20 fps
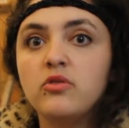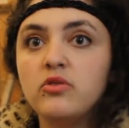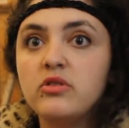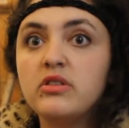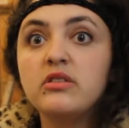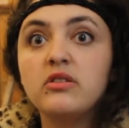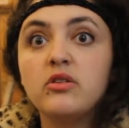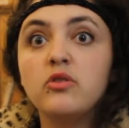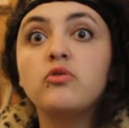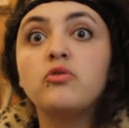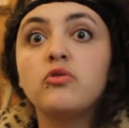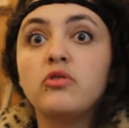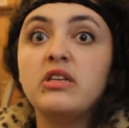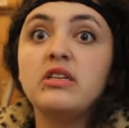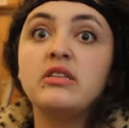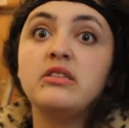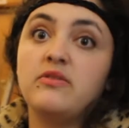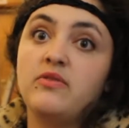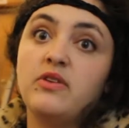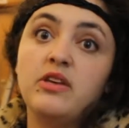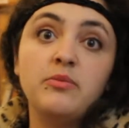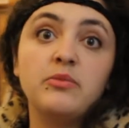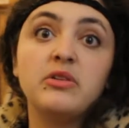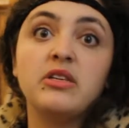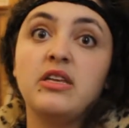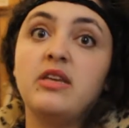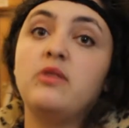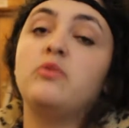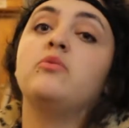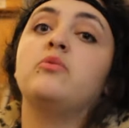disagrees
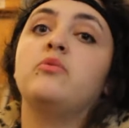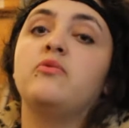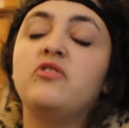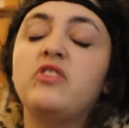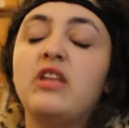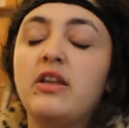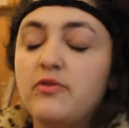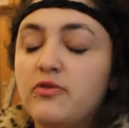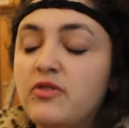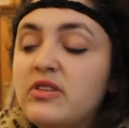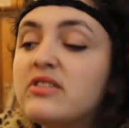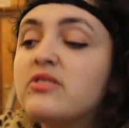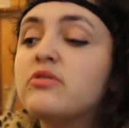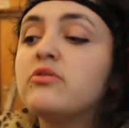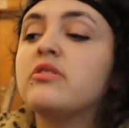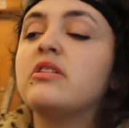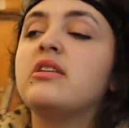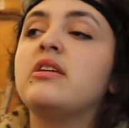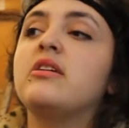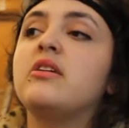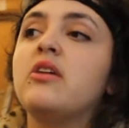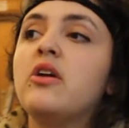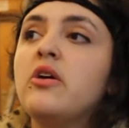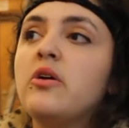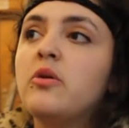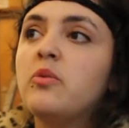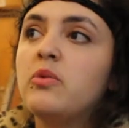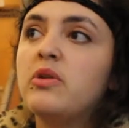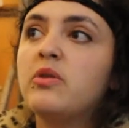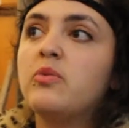vehemently and viscerally
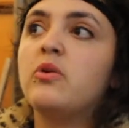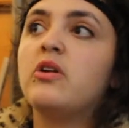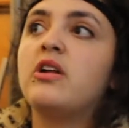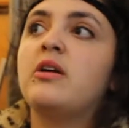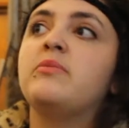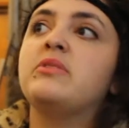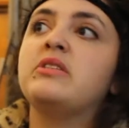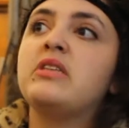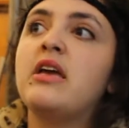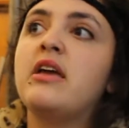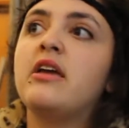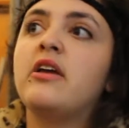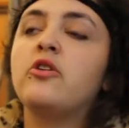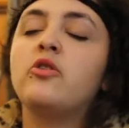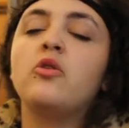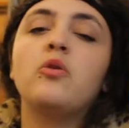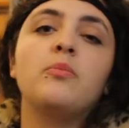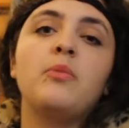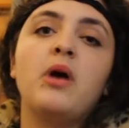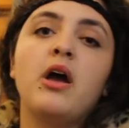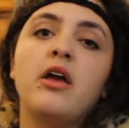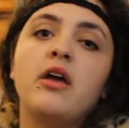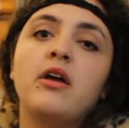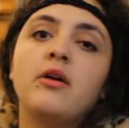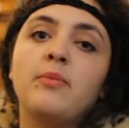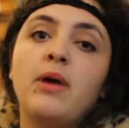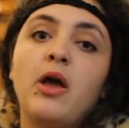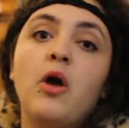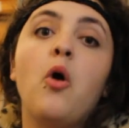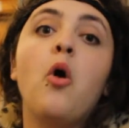with what I'm saying,
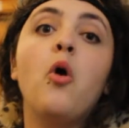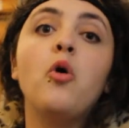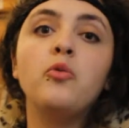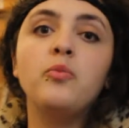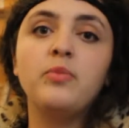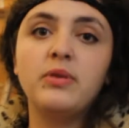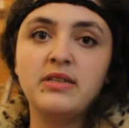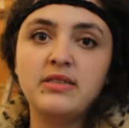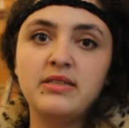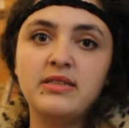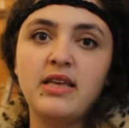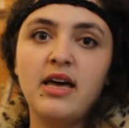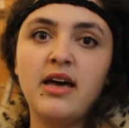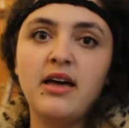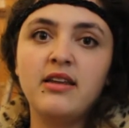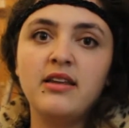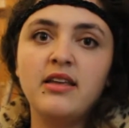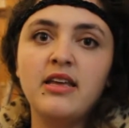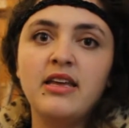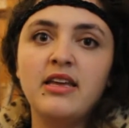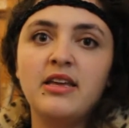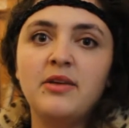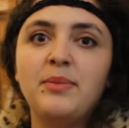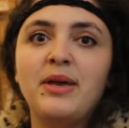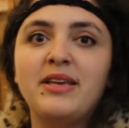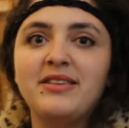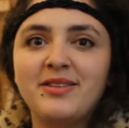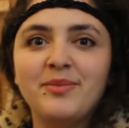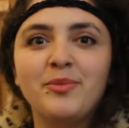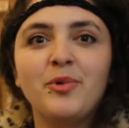my hope is that it
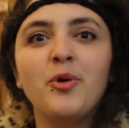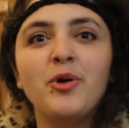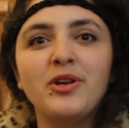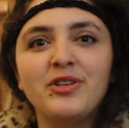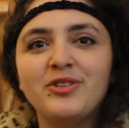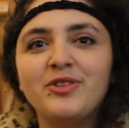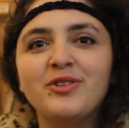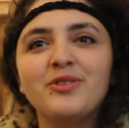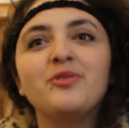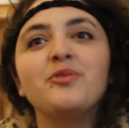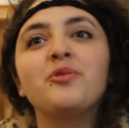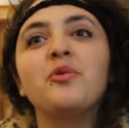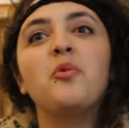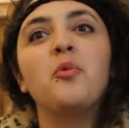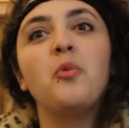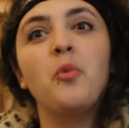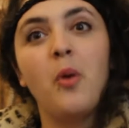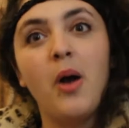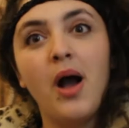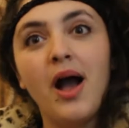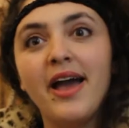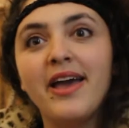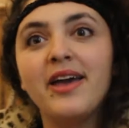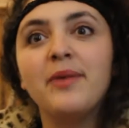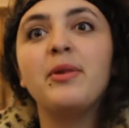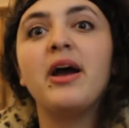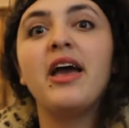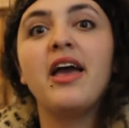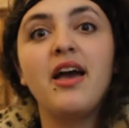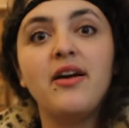makes them question, why
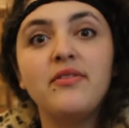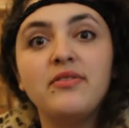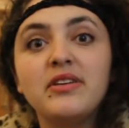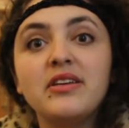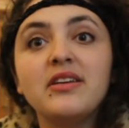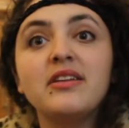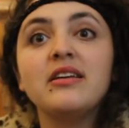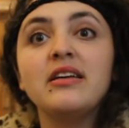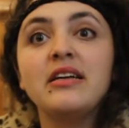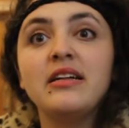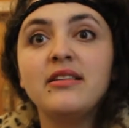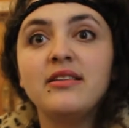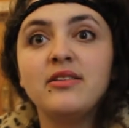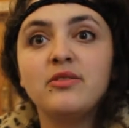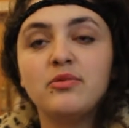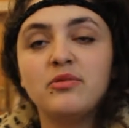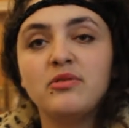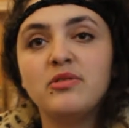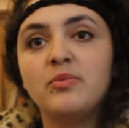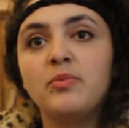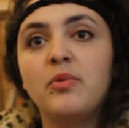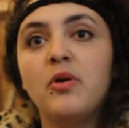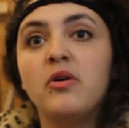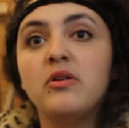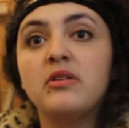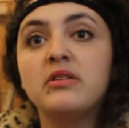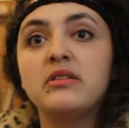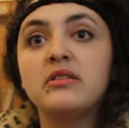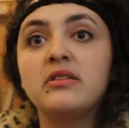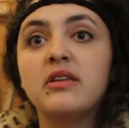am I having this
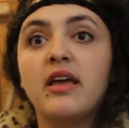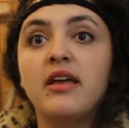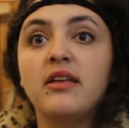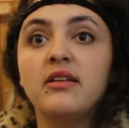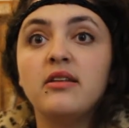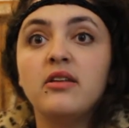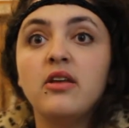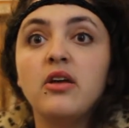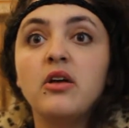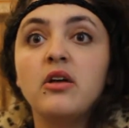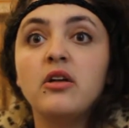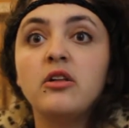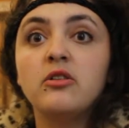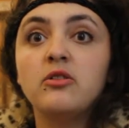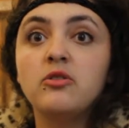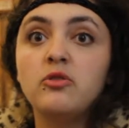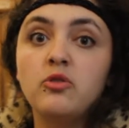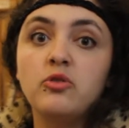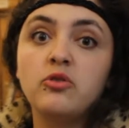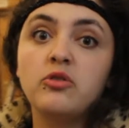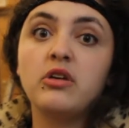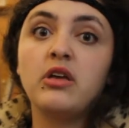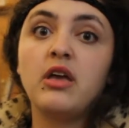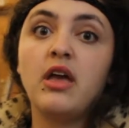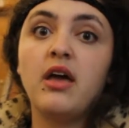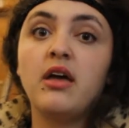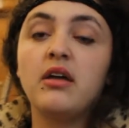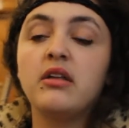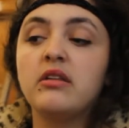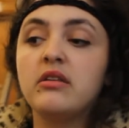response, and look
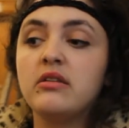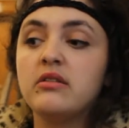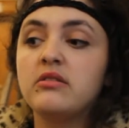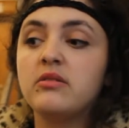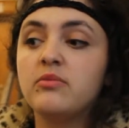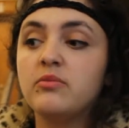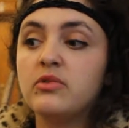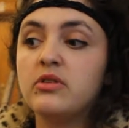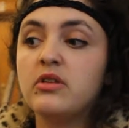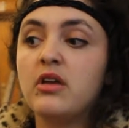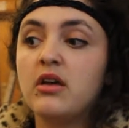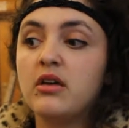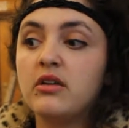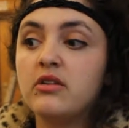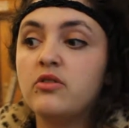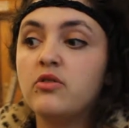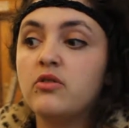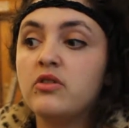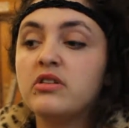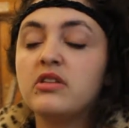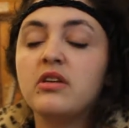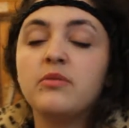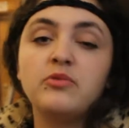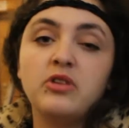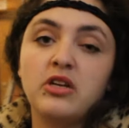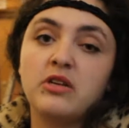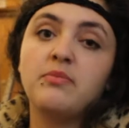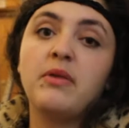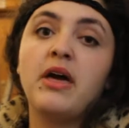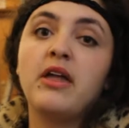at some
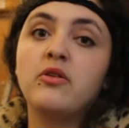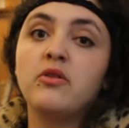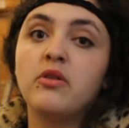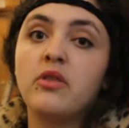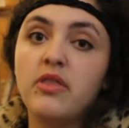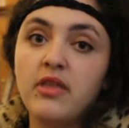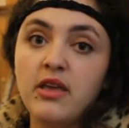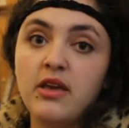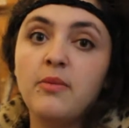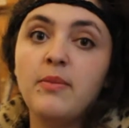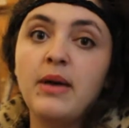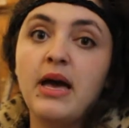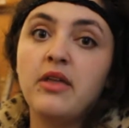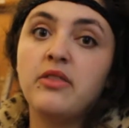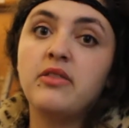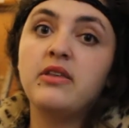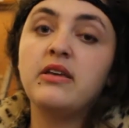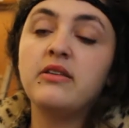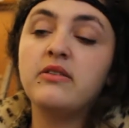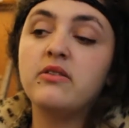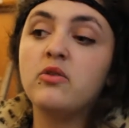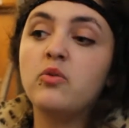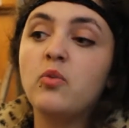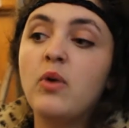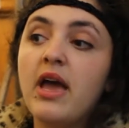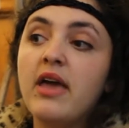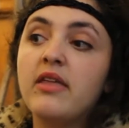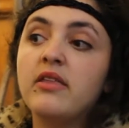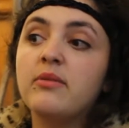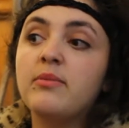subject matter and think about things in a
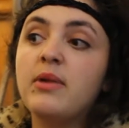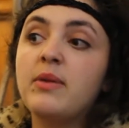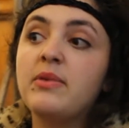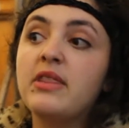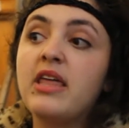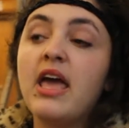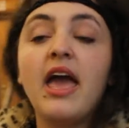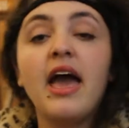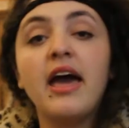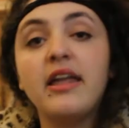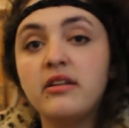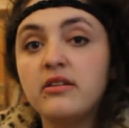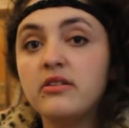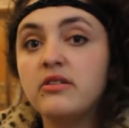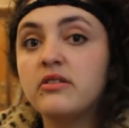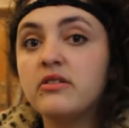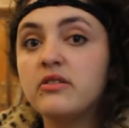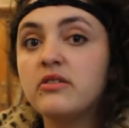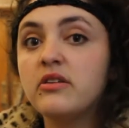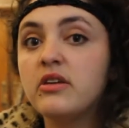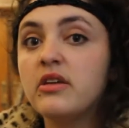way that maybe they hadn't